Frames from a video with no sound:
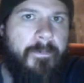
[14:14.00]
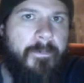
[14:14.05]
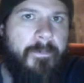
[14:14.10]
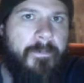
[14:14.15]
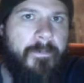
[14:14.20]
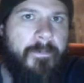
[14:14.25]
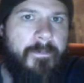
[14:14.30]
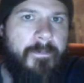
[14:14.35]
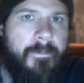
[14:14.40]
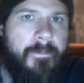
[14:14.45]

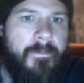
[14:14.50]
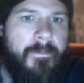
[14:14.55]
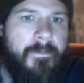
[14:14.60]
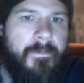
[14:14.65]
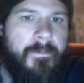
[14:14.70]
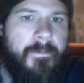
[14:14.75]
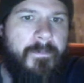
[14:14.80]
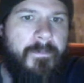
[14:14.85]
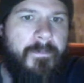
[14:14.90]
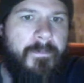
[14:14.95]

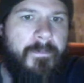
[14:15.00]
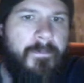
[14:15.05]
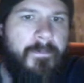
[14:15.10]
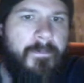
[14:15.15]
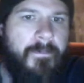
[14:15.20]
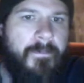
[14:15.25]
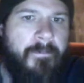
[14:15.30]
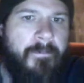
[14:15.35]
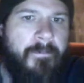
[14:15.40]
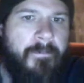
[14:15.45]

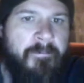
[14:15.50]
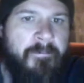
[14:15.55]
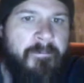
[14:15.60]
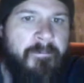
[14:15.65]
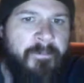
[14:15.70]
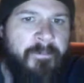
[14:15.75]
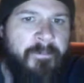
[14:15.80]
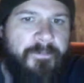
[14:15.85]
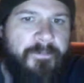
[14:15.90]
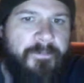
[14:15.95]

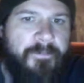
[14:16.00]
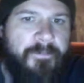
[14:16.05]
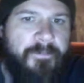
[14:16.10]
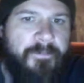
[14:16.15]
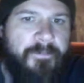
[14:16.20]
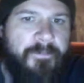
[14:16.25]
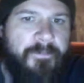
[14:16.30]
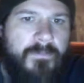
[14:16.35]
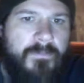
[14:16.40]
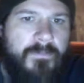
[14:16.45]

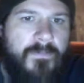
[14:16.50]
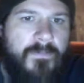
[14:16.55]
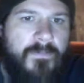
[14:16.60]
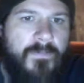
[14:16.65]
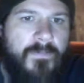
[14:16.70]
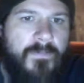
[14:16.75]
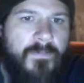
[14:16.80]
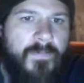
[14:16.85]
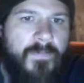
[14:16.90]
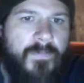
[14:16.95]

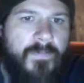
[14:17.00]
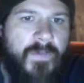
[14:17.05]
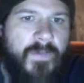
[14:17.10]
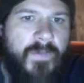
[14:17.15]
(no one is talking)